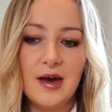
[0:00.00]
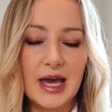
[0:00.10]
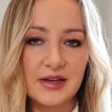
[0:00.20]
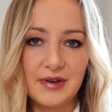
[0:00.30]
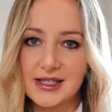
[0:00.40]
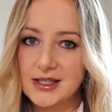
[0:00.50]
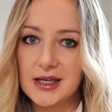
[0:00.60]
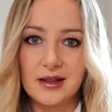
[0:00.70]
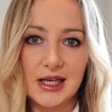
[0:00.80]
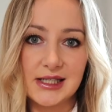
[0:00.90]
investing
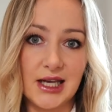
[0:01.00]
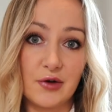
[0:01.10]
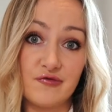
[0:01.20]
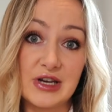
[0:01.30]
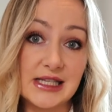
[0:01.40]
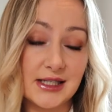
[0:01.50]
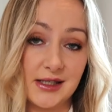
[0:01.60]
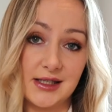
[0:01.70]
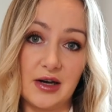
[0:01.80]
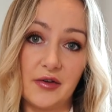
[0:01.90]
in things like REITs
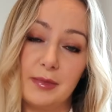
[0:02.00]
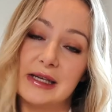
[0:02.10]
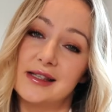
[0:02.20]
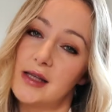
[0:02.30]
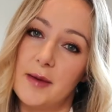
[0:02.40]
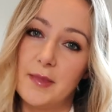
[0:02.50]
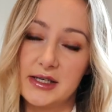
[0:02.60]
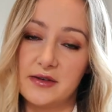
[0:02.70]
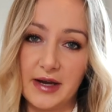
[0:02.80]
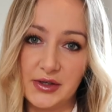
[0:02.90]
and stuff, because that
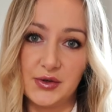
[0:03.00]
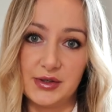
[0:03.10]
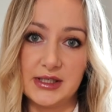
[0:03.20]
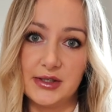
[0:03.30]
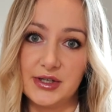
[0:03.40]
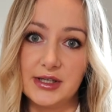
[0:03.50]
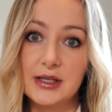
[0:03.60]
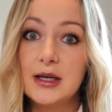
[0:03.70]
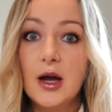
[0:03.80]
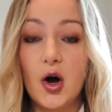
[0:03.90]
might affect your
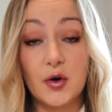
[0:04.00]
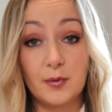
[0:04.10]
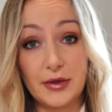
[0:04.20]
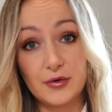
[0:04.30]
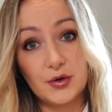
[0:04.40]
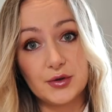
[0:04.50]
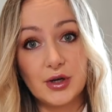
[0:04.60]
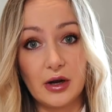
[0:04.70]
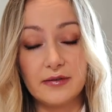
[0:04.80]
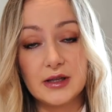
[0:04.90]
decision on whether or not to
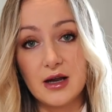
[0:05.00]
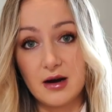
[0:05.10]
go for the